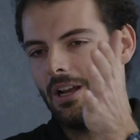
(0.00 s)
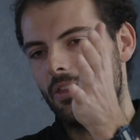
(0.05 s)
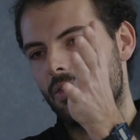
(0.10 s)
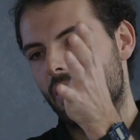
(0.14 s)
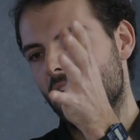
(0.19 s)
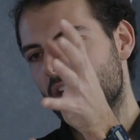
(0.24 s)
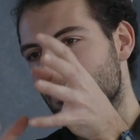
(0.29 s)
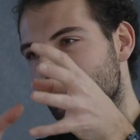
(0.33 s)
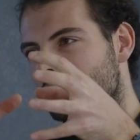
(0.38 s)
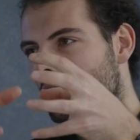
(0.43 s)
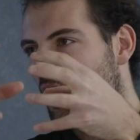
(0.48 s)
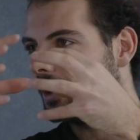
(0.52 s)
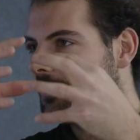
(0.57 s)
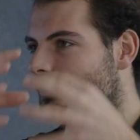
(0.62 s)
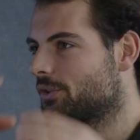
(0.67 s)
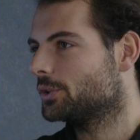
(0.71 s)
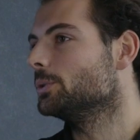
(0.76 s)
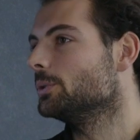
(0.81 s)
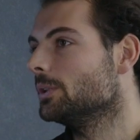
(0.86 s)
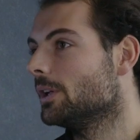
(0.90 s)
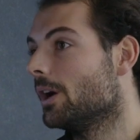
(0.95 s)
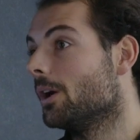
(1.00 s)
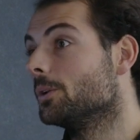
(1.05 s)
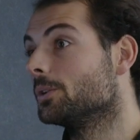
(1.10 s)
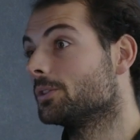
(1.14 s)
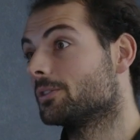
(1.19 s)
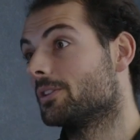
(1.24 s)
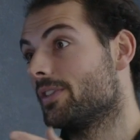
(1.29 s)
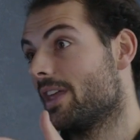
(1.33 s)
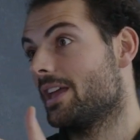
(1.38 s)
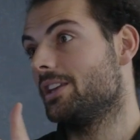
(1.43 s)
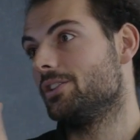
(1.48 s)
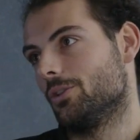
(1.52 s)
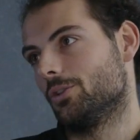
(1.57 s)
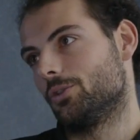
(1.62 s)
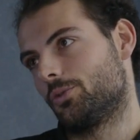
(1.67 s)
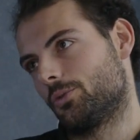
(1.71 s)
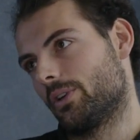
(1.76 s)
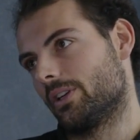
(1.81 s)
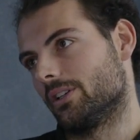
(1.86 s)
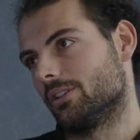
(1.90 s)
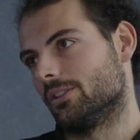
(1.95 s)
then you've got a tool holder, and then your
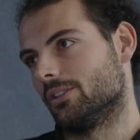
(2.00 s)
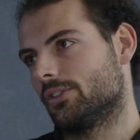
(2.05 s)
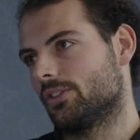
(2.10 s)
drill.